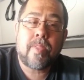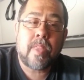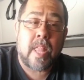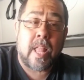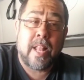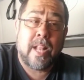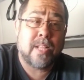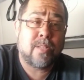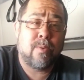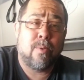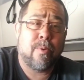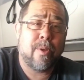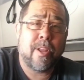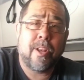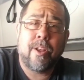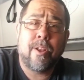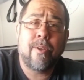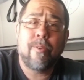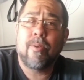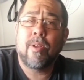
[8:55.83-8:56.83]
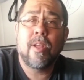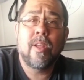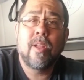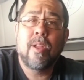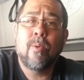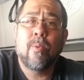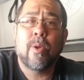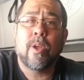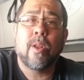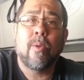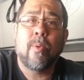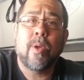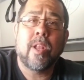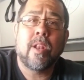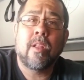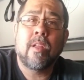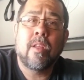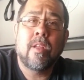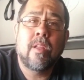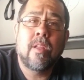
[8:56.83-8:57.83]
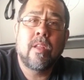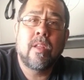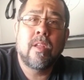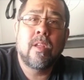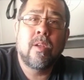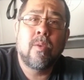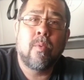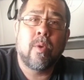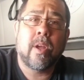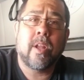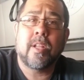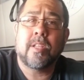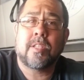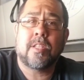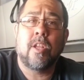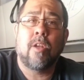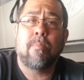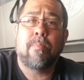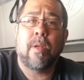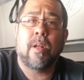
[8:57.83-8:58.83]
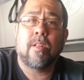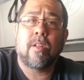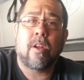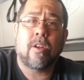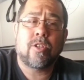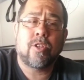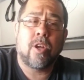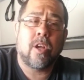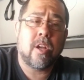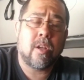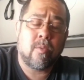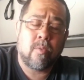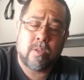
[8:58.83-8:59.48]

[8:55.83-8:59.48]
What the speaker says: And that's what we're going to do. We're going to win. We're going to still build our truck.